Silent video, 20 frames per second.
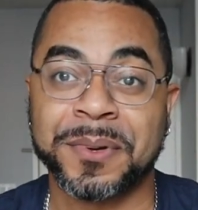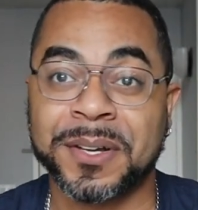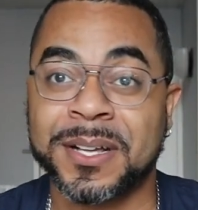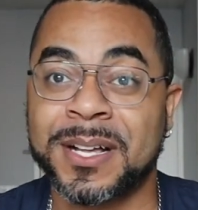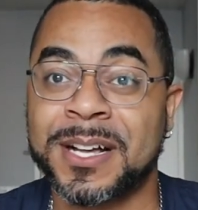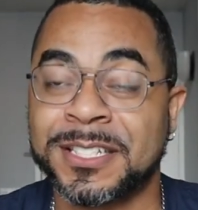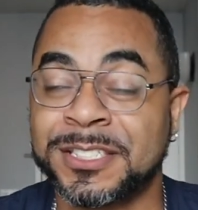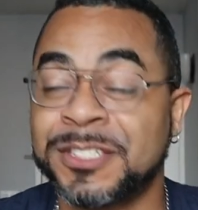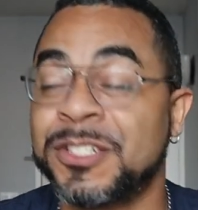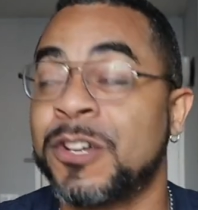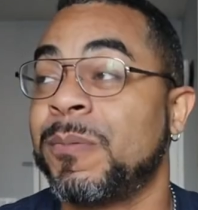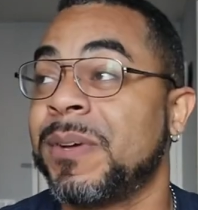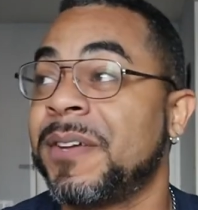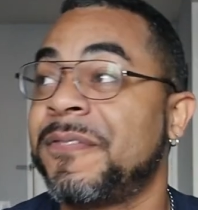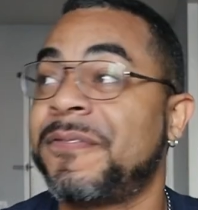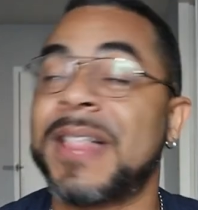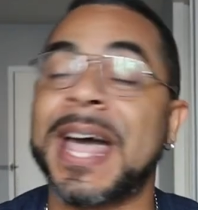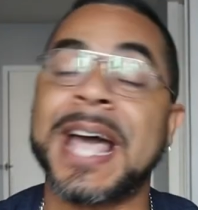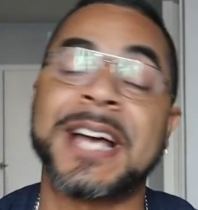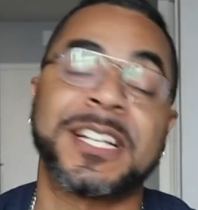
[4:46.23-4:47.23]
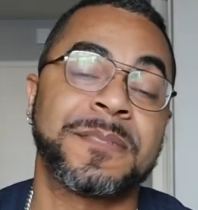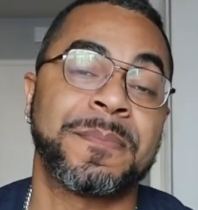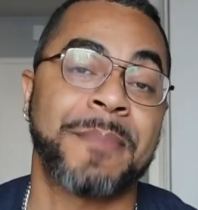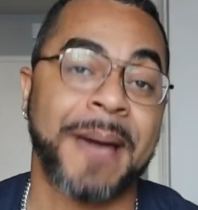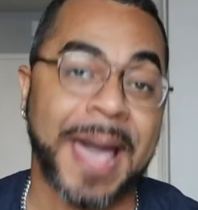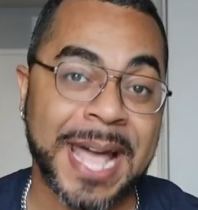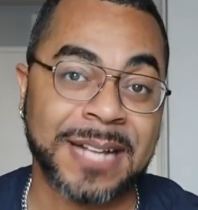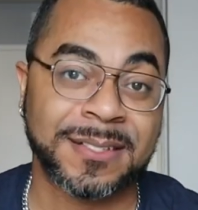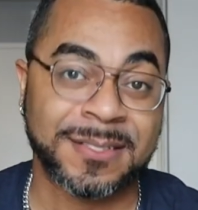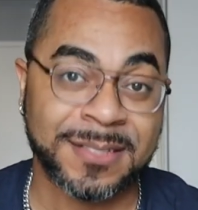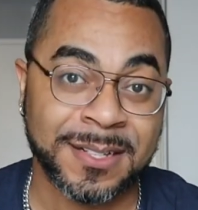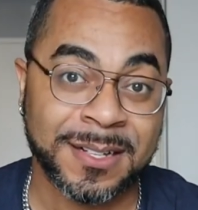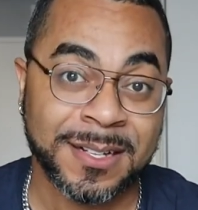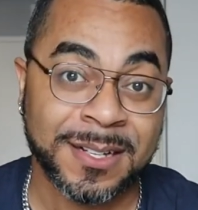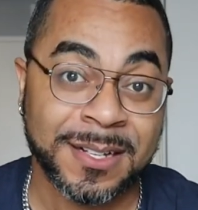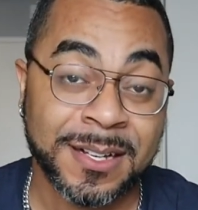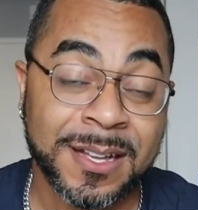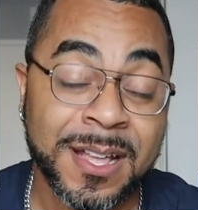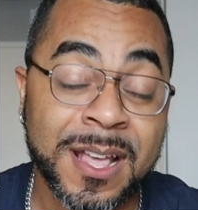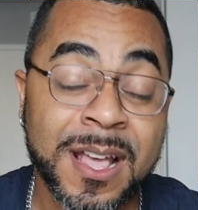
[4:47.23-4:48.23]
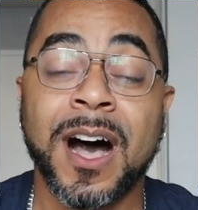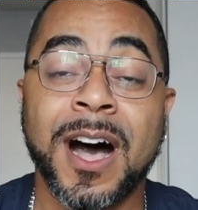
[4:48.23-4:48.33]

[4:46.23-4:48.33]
because, we flash back to